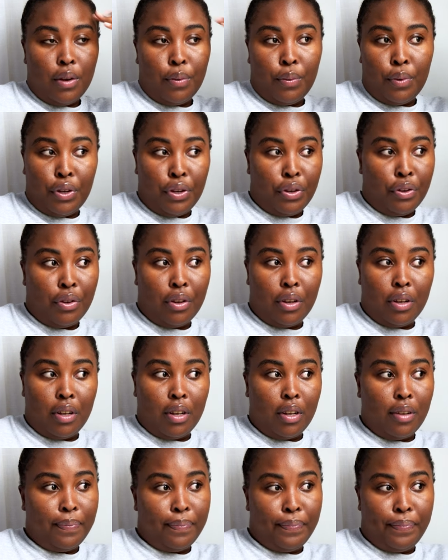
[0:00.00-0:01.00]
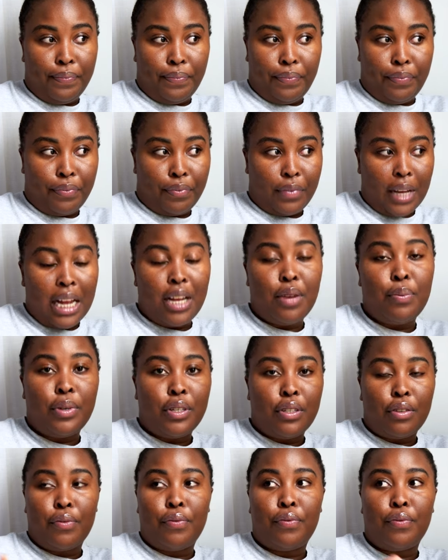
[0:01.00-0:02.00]
We good. And it
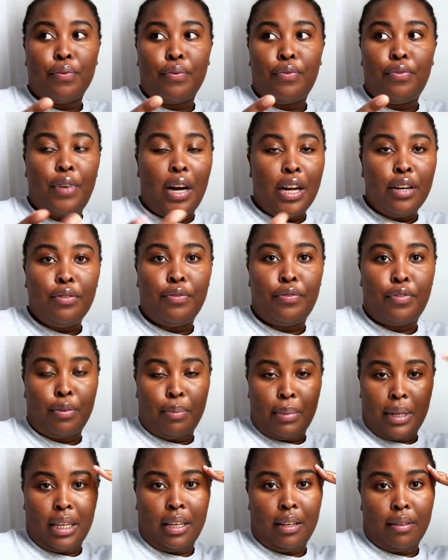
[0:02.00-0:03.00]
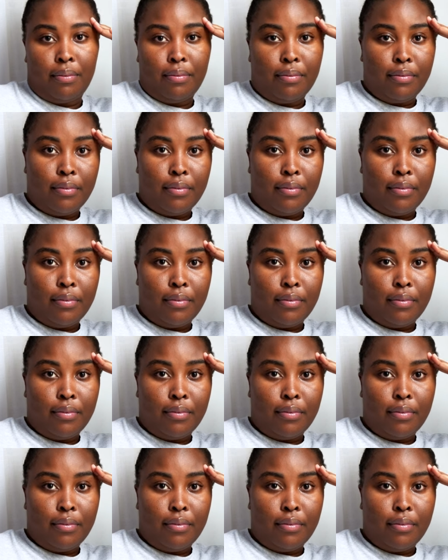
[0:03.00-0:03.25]
was fun for me.